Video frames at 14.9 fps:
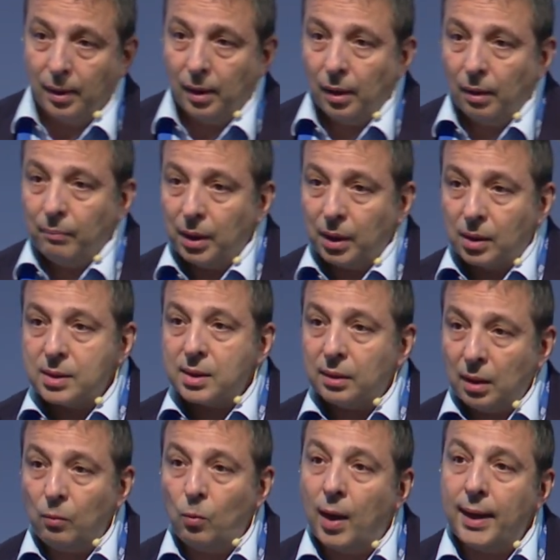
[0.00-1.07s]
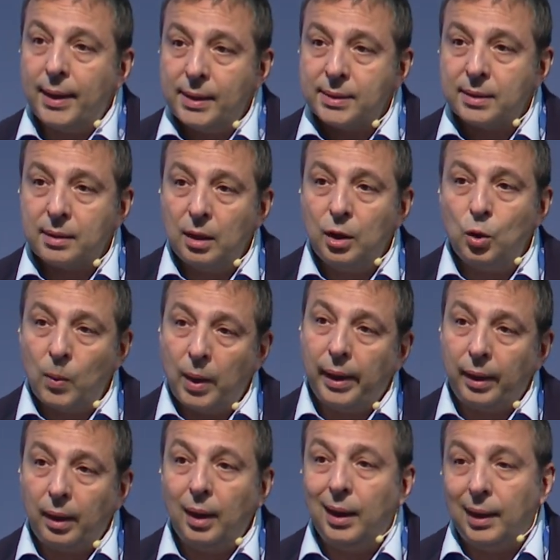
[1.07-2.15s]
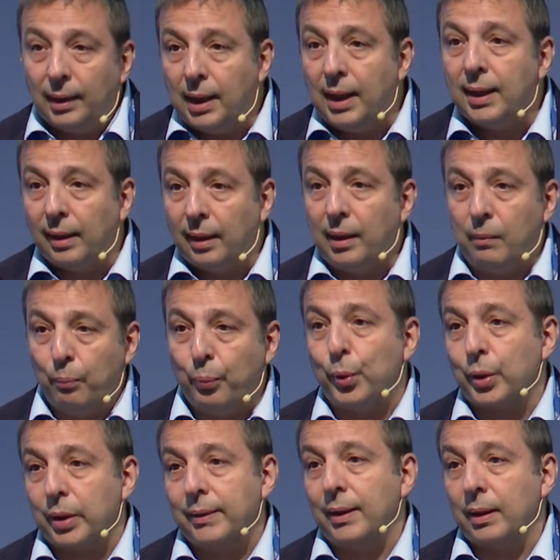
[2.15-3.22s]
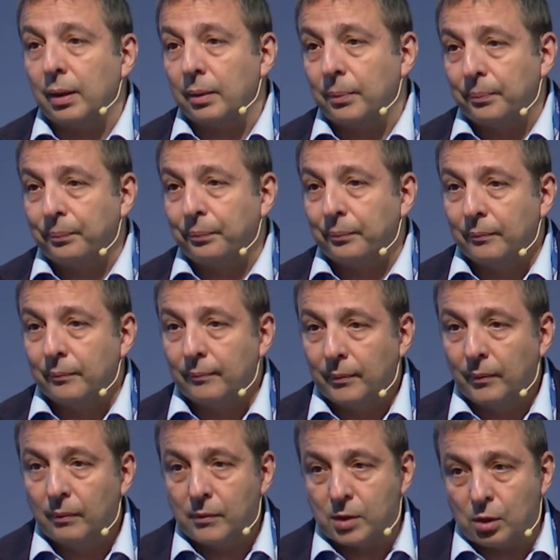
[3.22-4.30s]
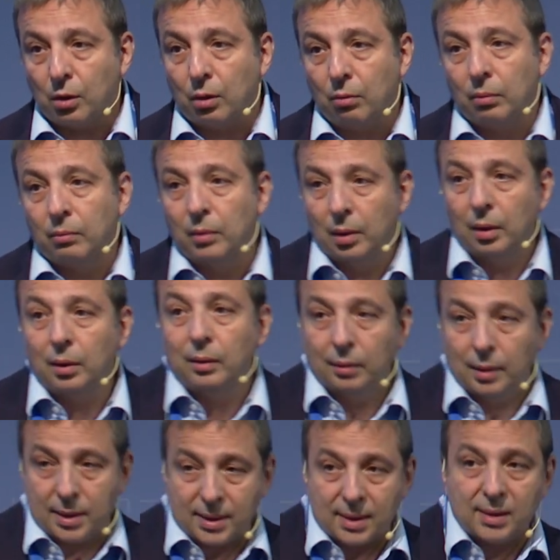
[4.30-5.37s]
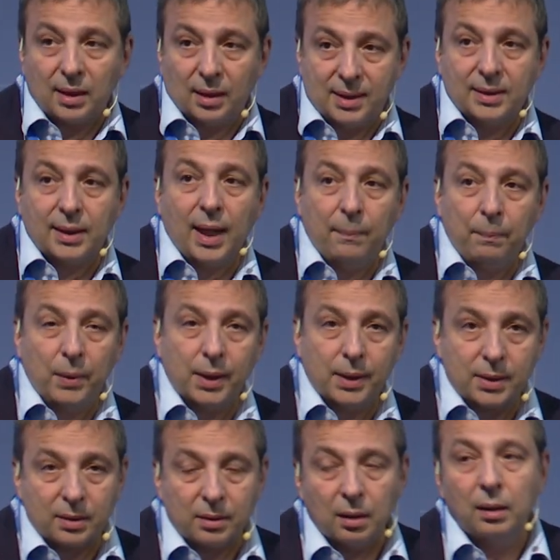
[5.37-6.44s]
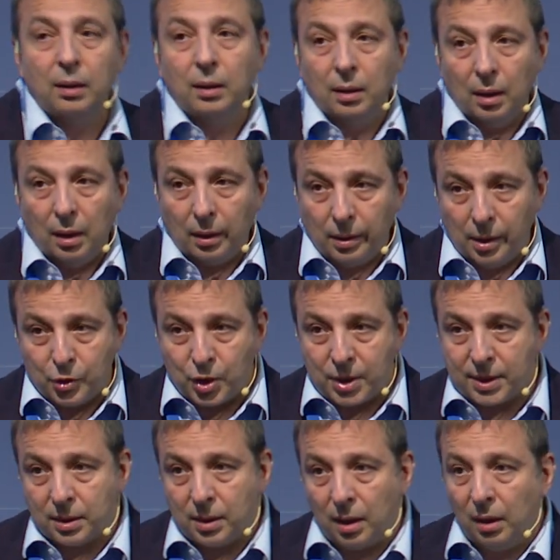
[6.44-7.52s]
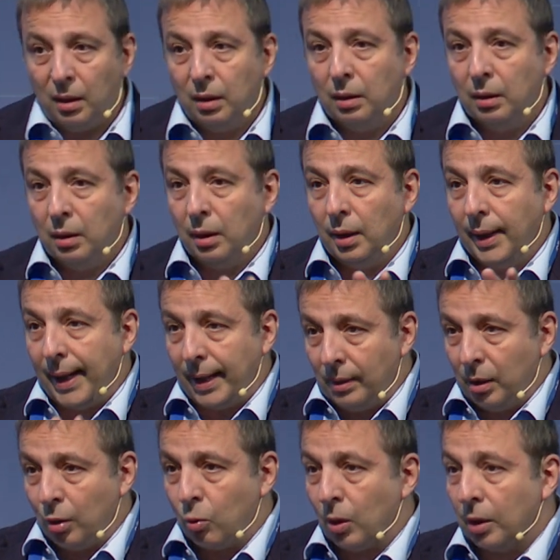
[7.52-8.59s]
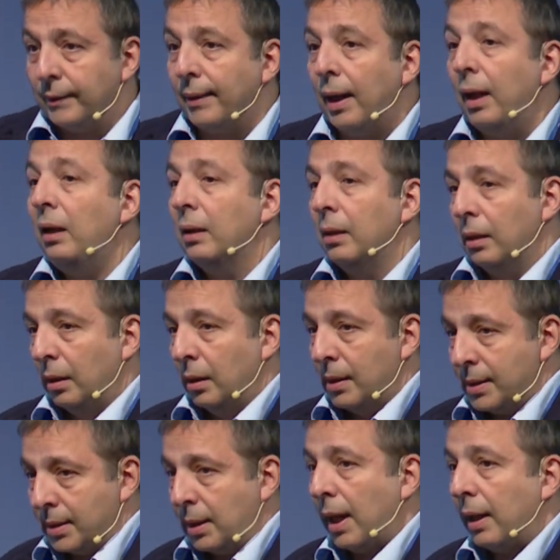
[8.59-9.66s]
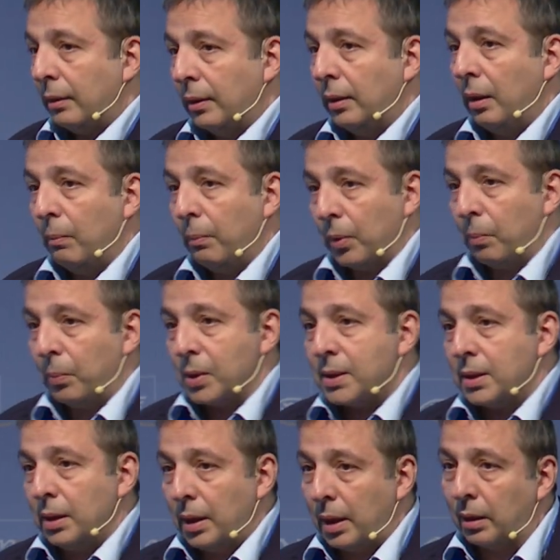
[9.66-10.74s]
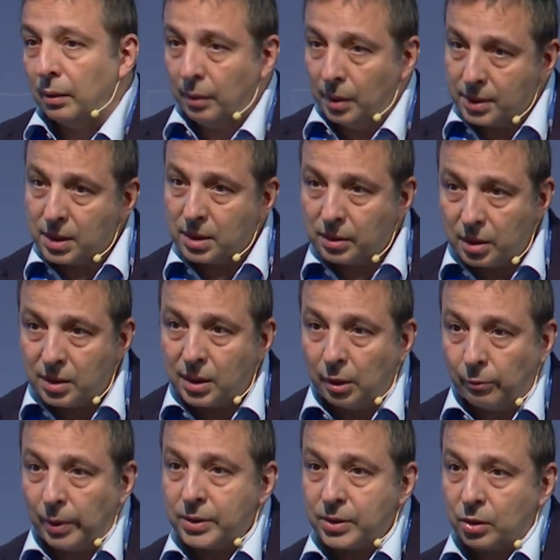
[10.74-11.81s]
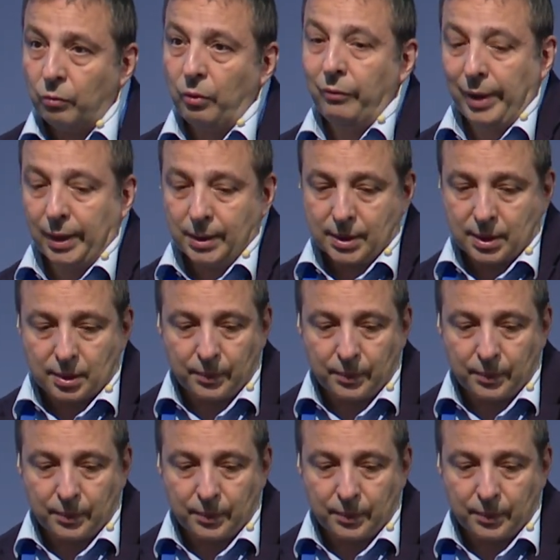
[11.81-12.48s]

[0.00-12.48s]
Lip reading: Because otherwise you are illegally importing. So necessary step is register, get the quota, start the import procedure. This is the sequence of events.